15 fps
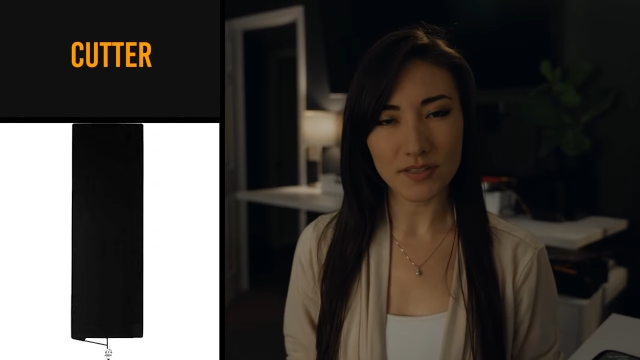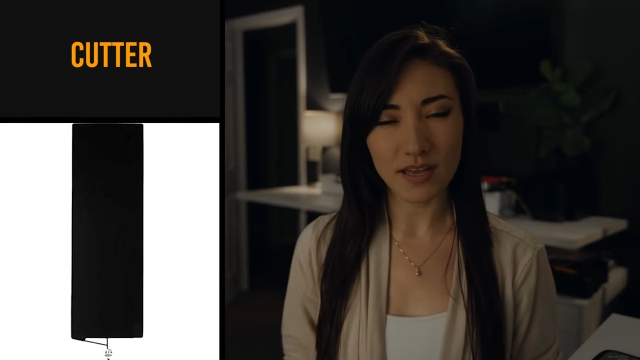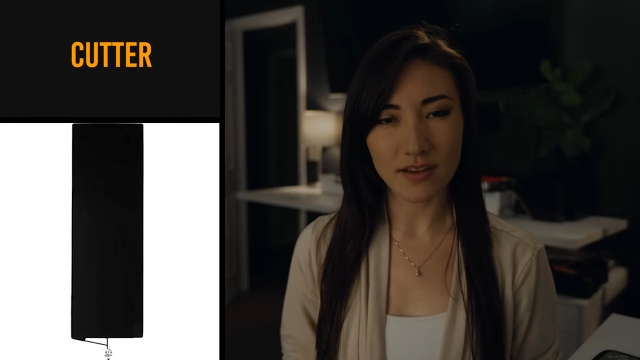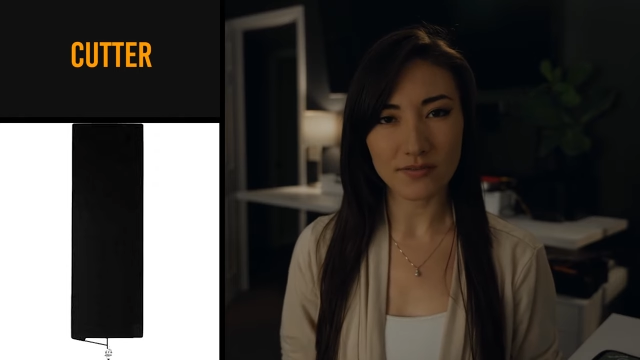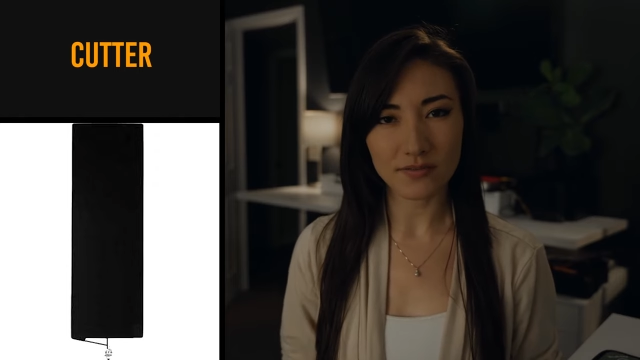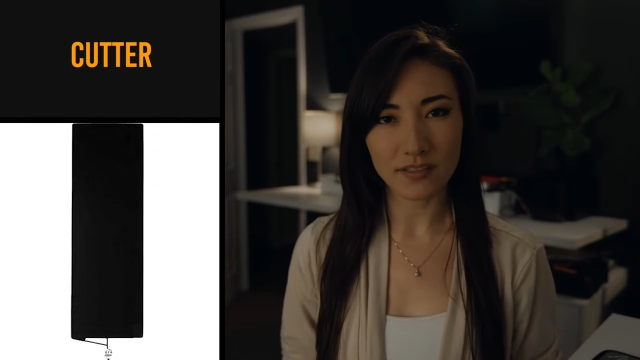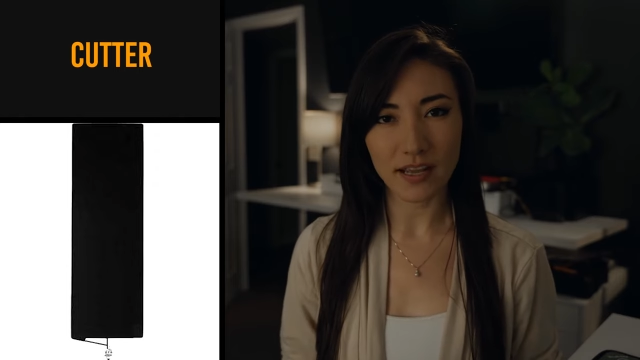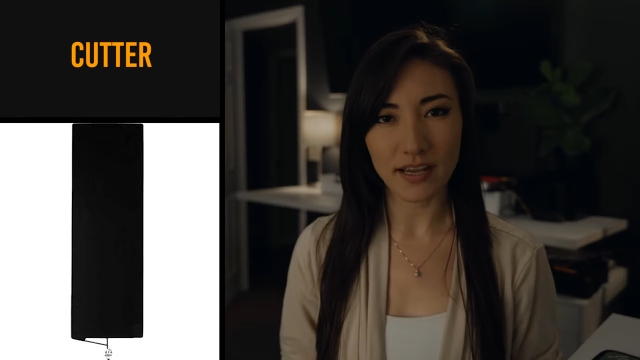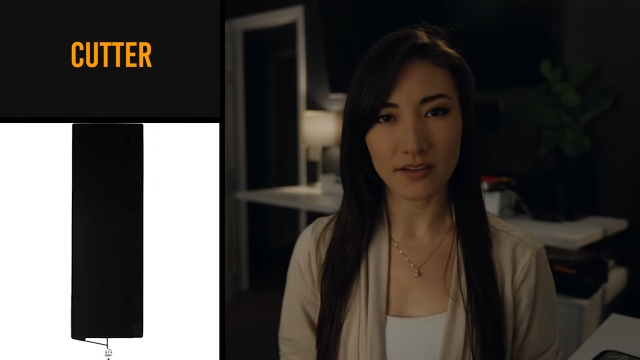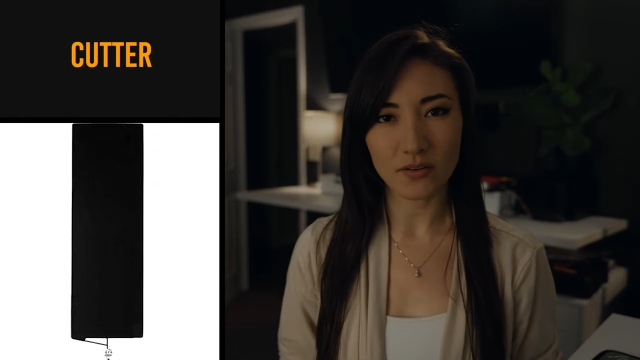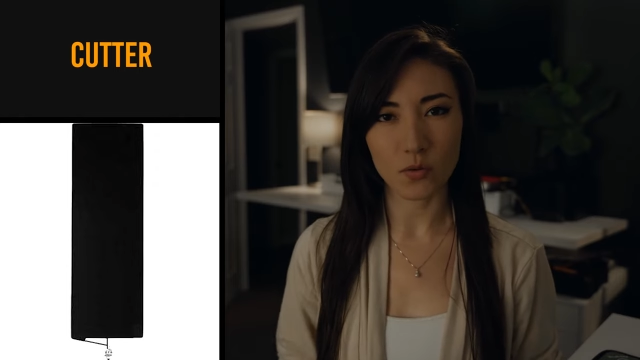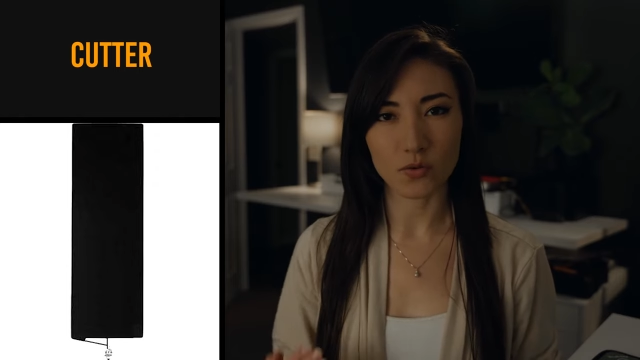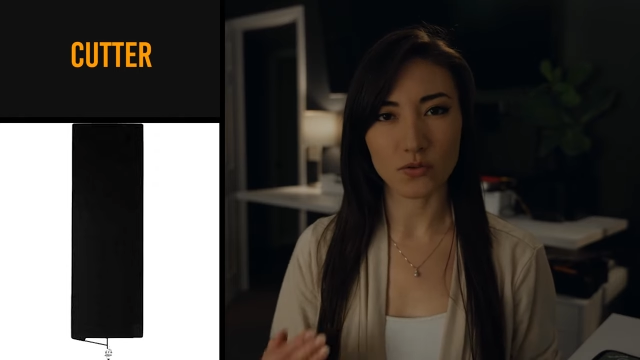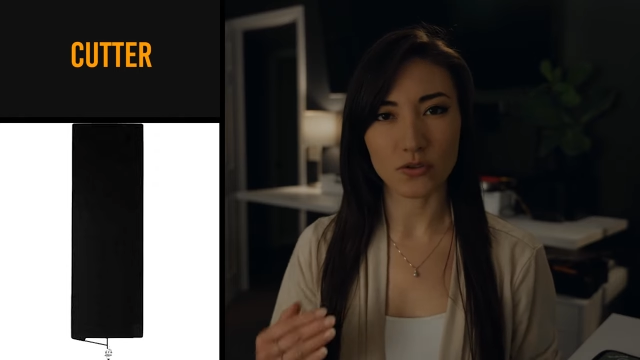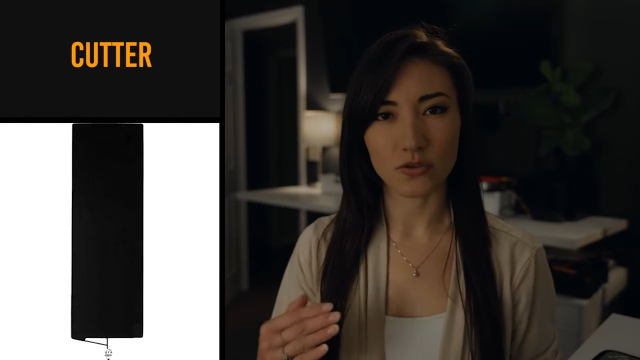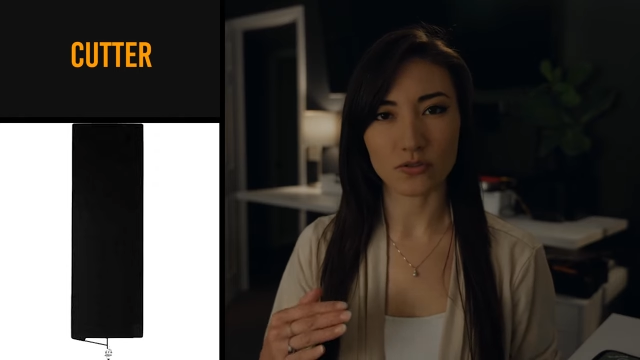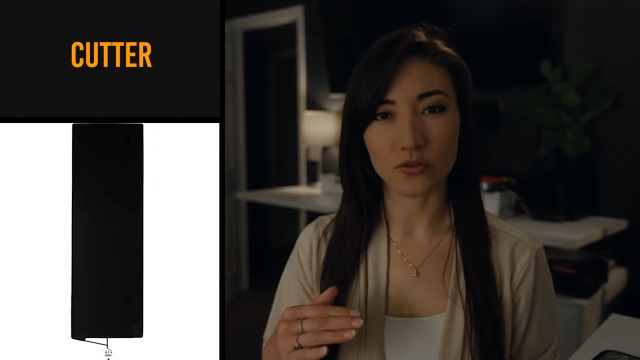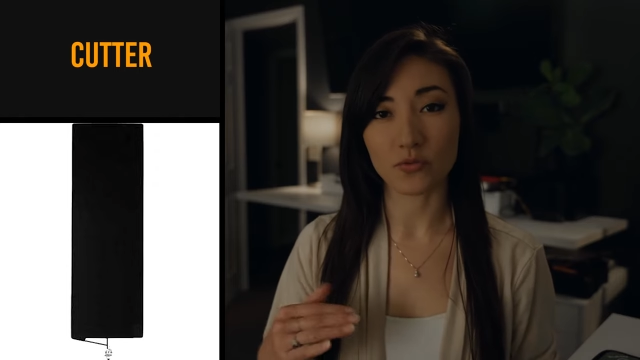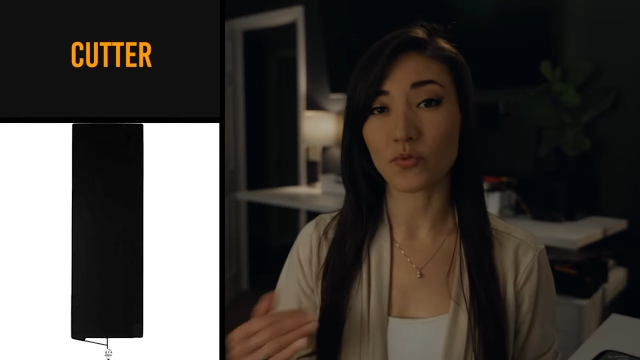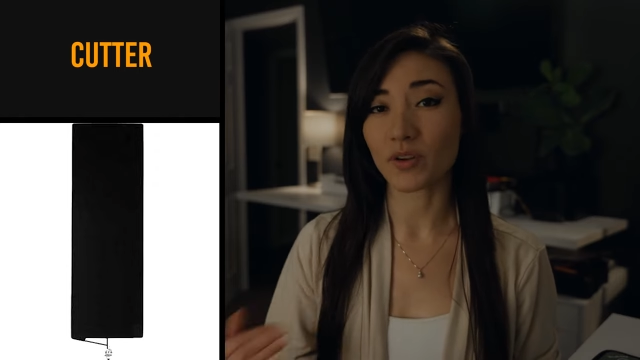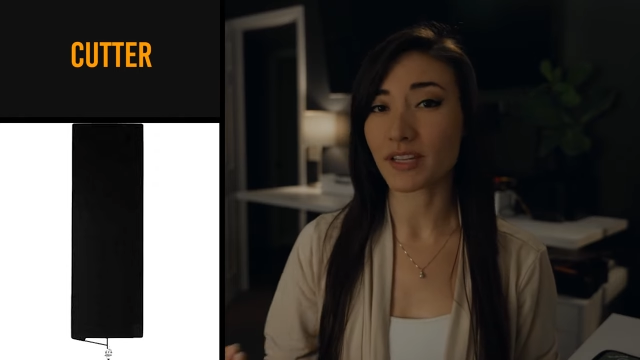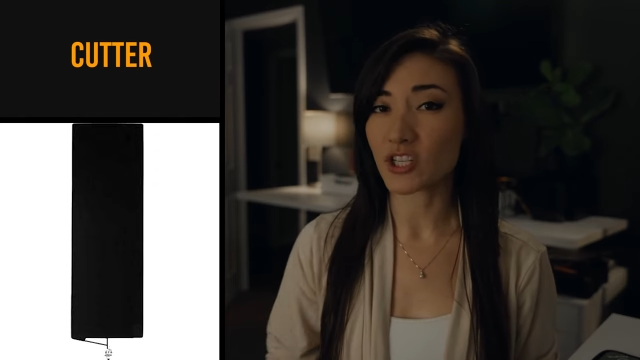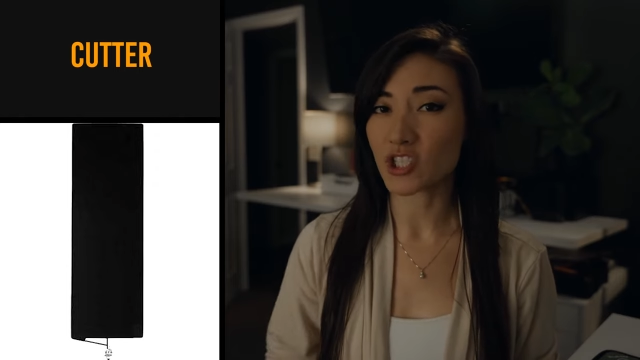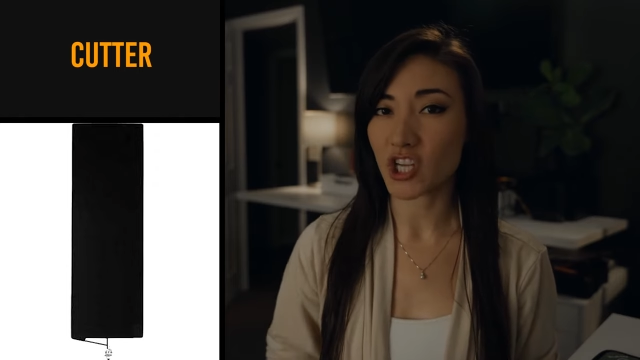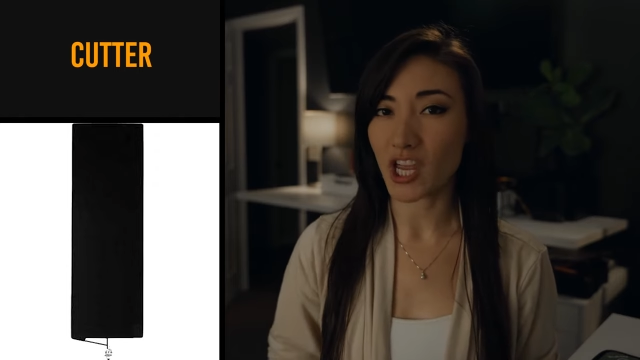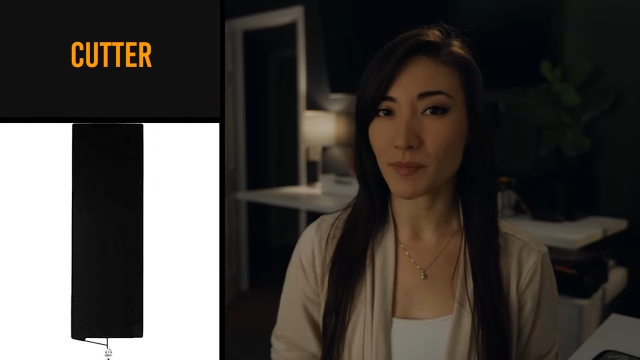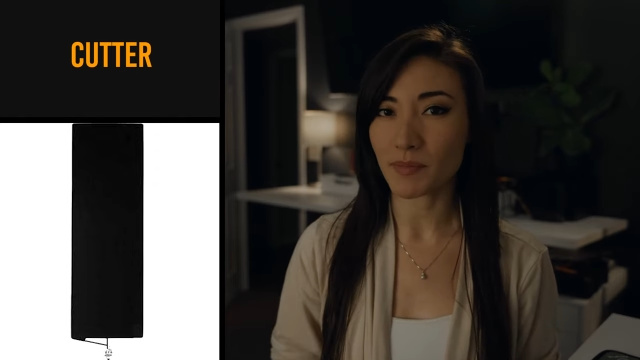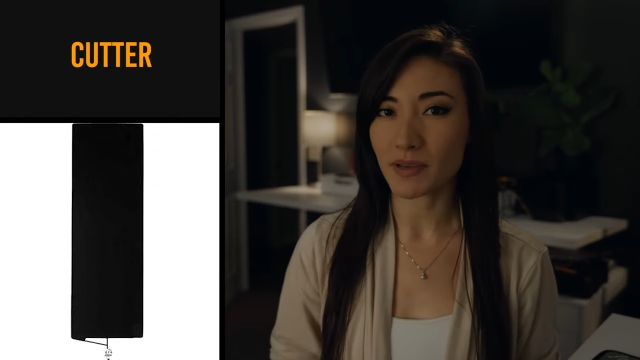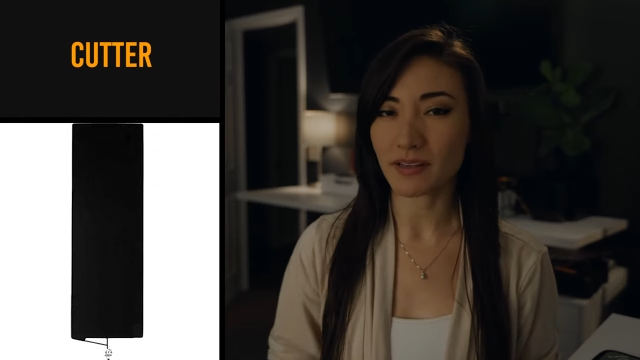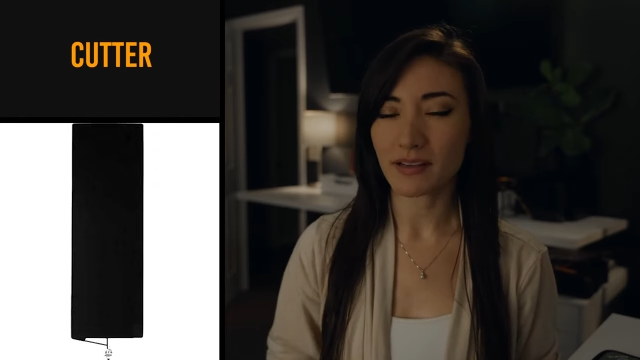of light or to, to really
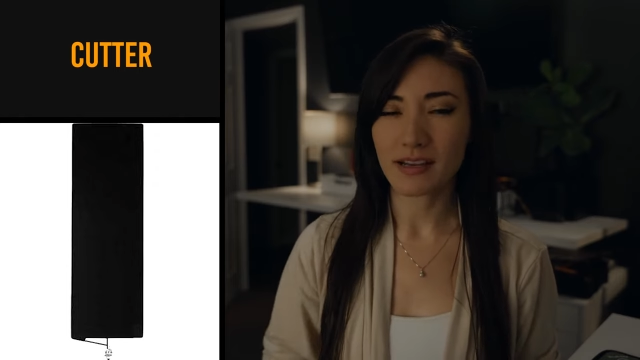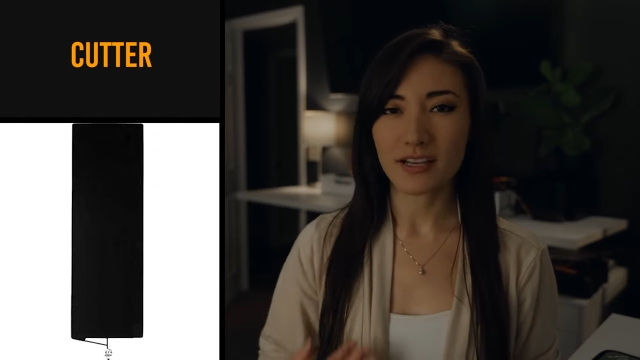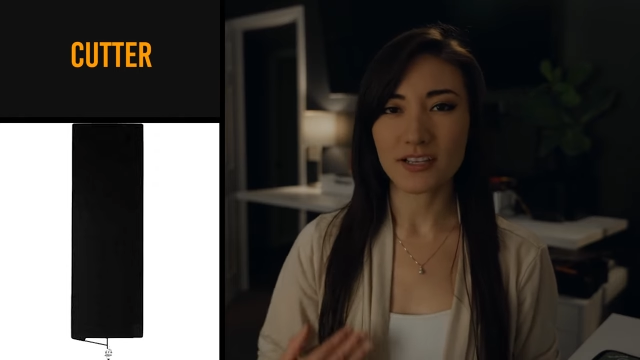shape it.